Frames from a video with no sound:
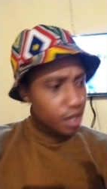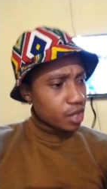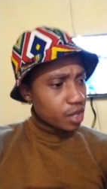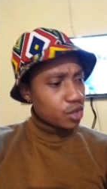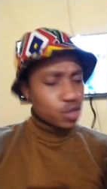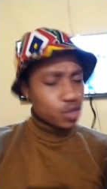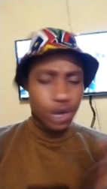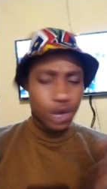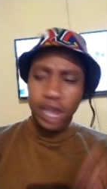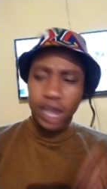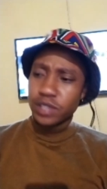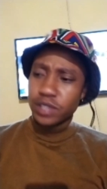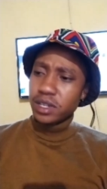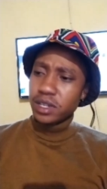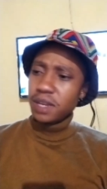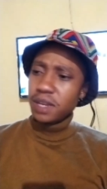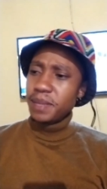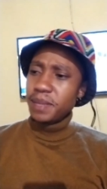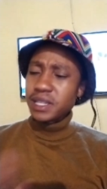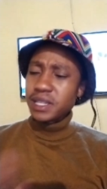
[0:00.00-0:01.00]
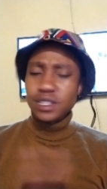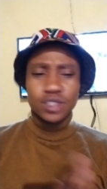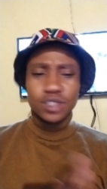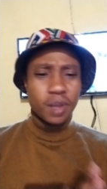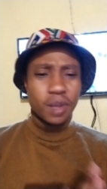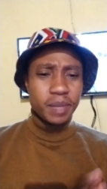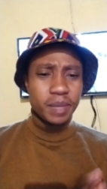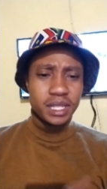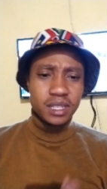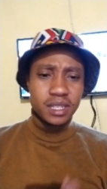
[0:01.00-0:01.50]
You try to limit and
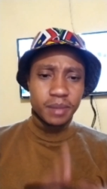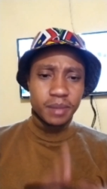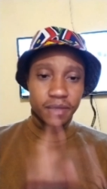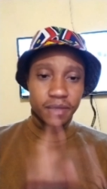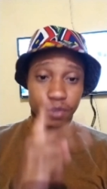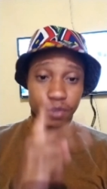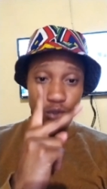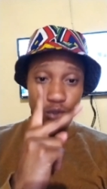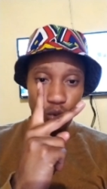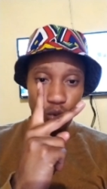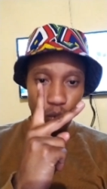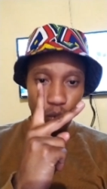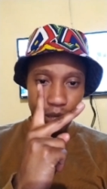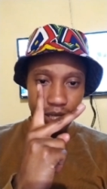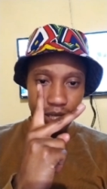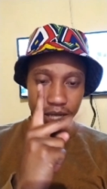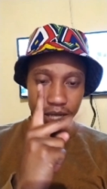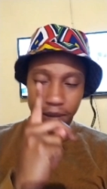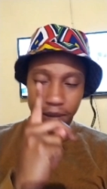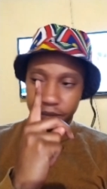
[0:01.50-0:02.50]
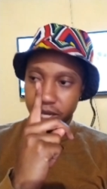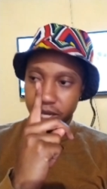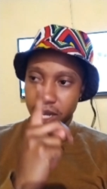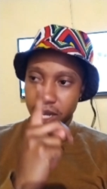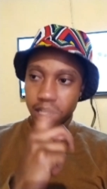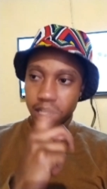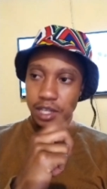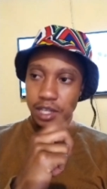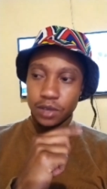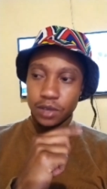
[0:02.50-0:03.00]
stop eating meat for 2 weeks. I'm
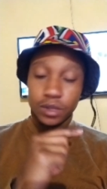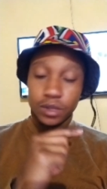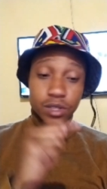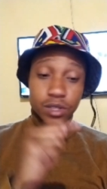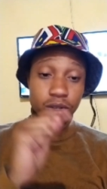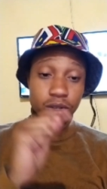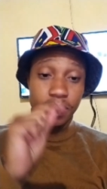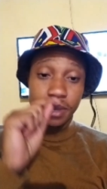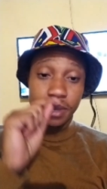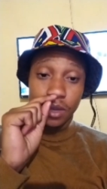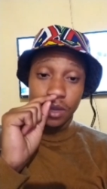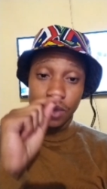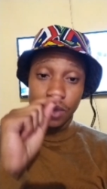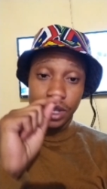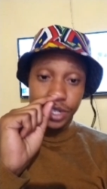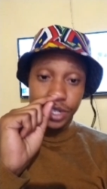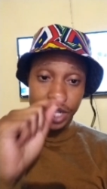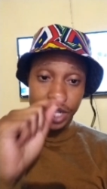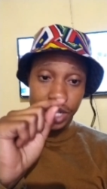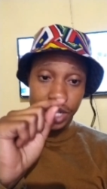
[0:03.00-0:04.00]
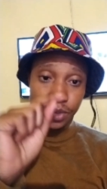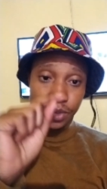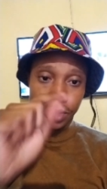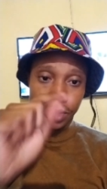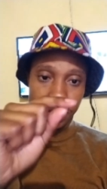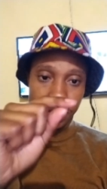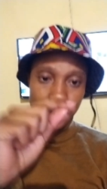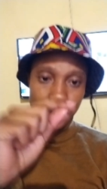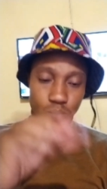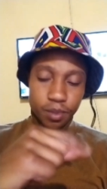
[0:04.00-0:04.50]
telling you, there's going to be a great change
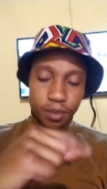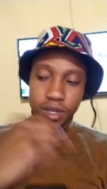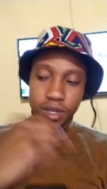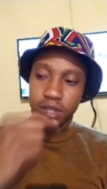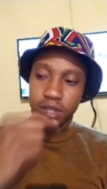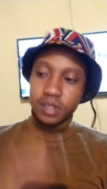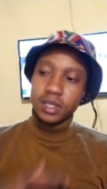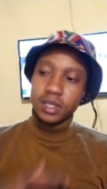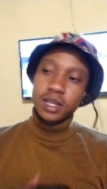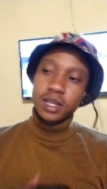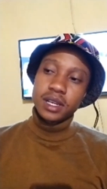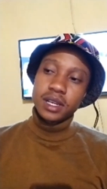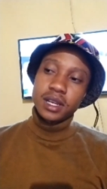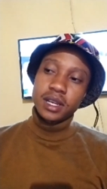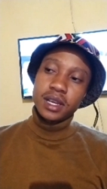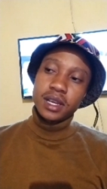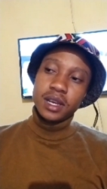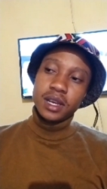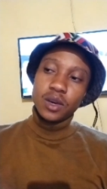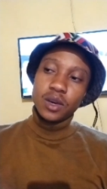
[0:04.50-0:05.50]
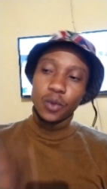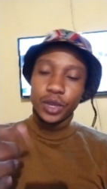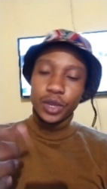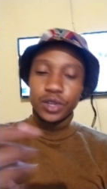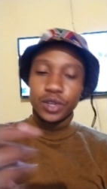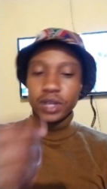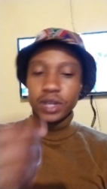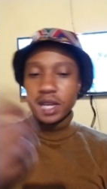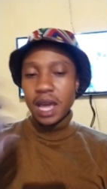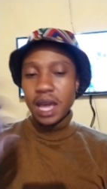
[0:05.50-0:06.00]
within you, because when
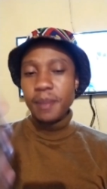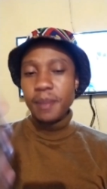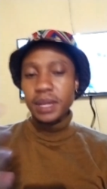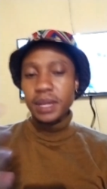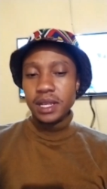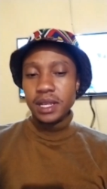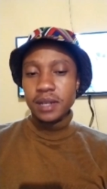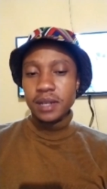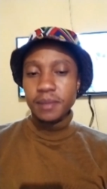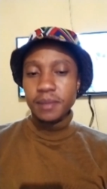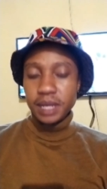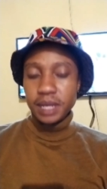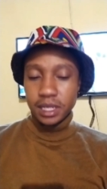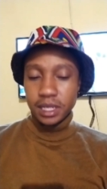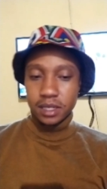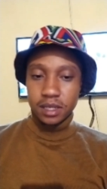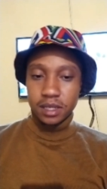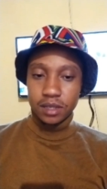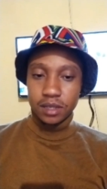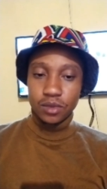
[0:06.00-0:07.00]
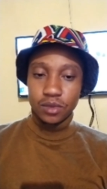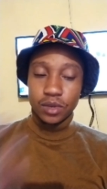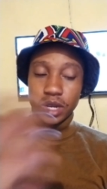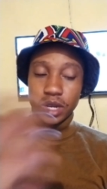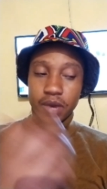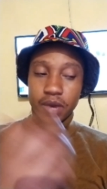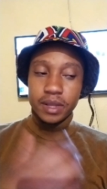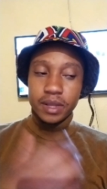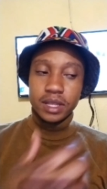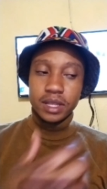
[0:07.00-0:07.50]
you inhabit that meat, you're
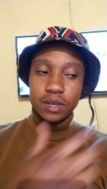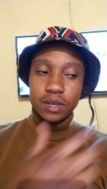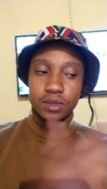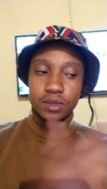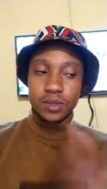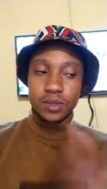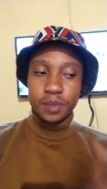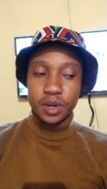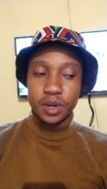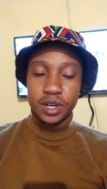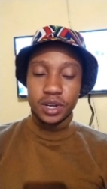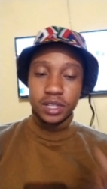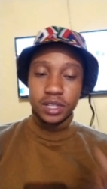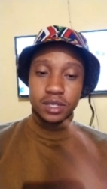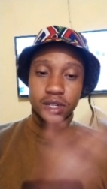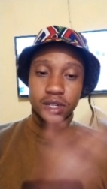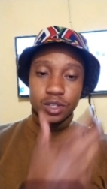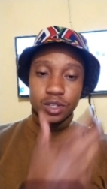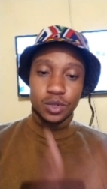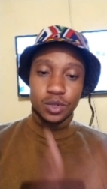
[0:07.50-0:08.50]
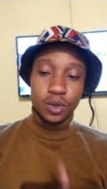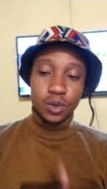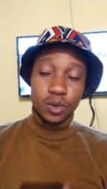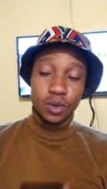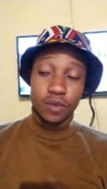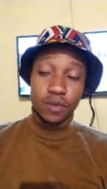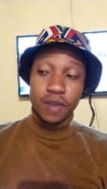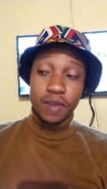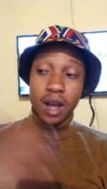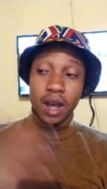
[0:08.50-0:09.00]
carrying those burdens and the
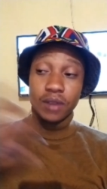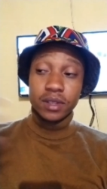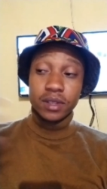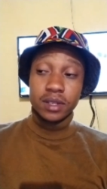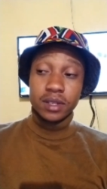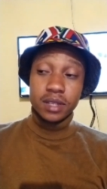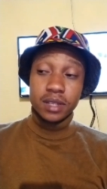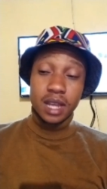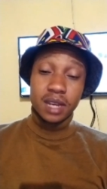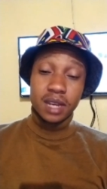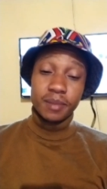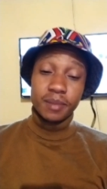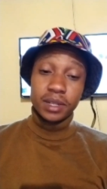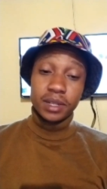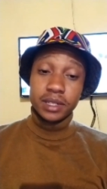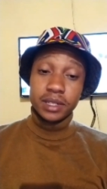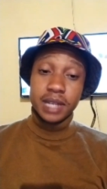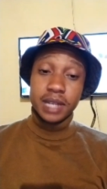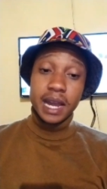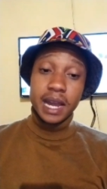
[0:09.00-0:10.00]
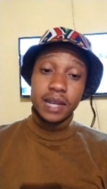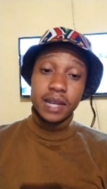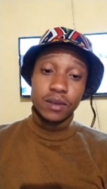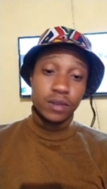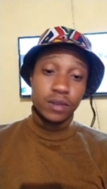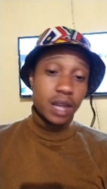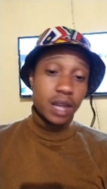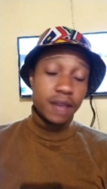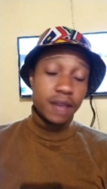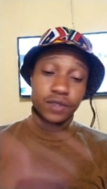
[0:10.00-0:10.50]
soul of how the animal died, or
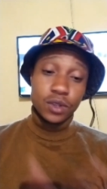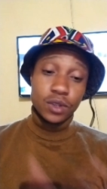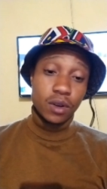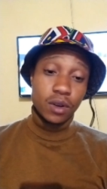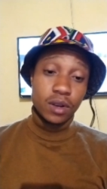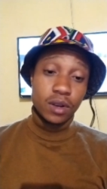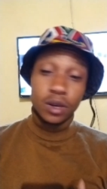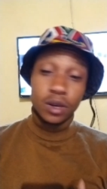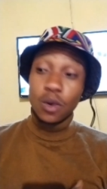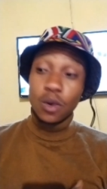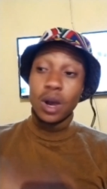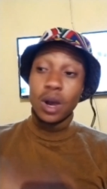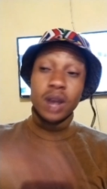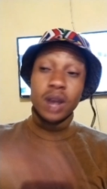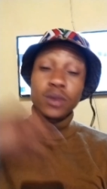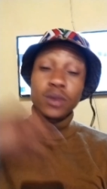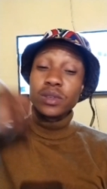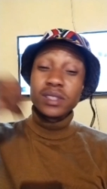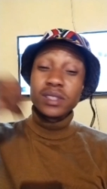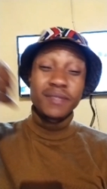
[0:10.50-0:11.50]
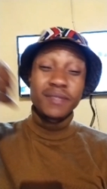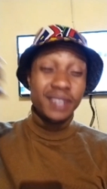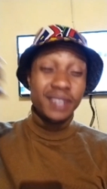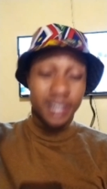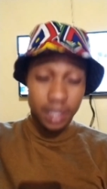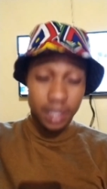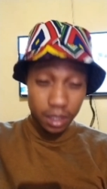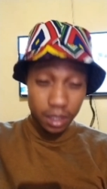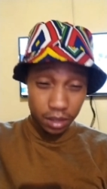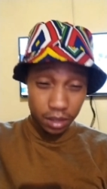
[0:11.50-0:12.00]
livestock, or how it was even
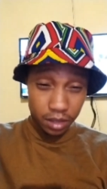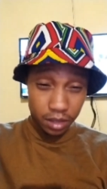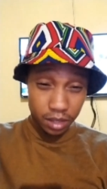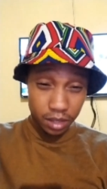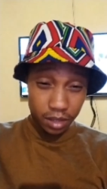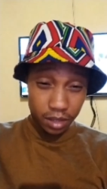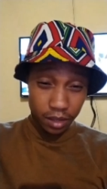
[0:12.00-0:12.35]
killed.